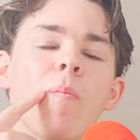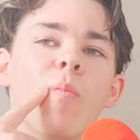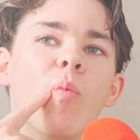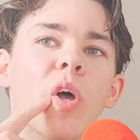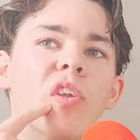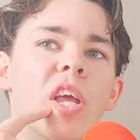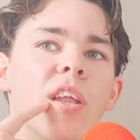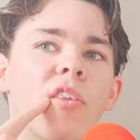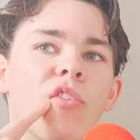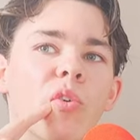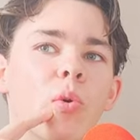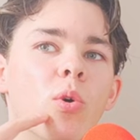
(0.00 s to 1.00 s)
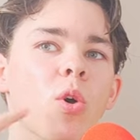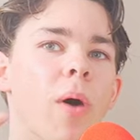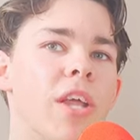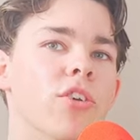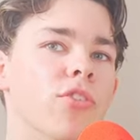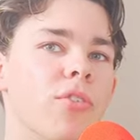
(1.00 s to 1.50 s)
one kid in school who
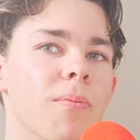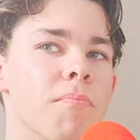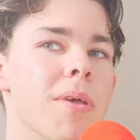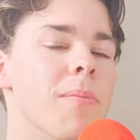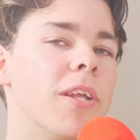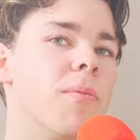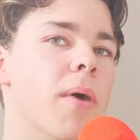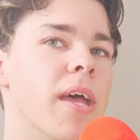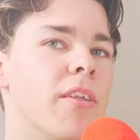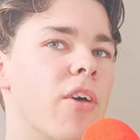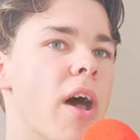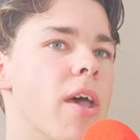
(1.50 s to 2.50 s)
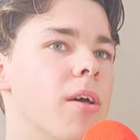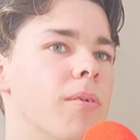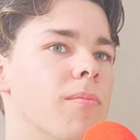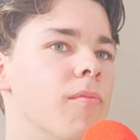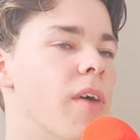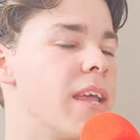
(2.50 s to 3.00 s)
I just mimicked my entire
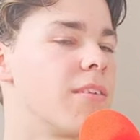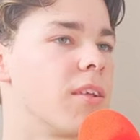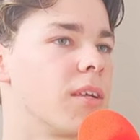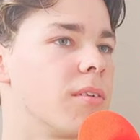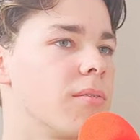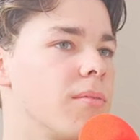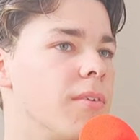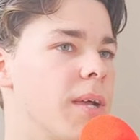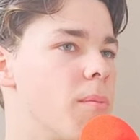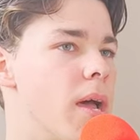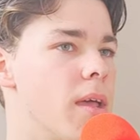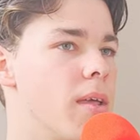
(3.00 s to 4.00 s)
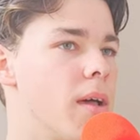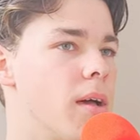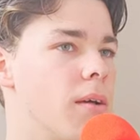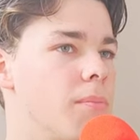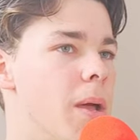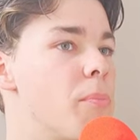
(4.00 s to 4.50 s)
writing, like
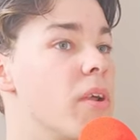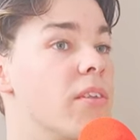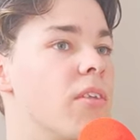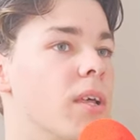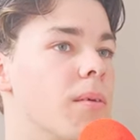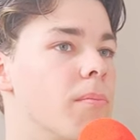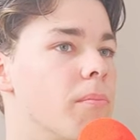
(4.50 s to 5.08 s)
my printing,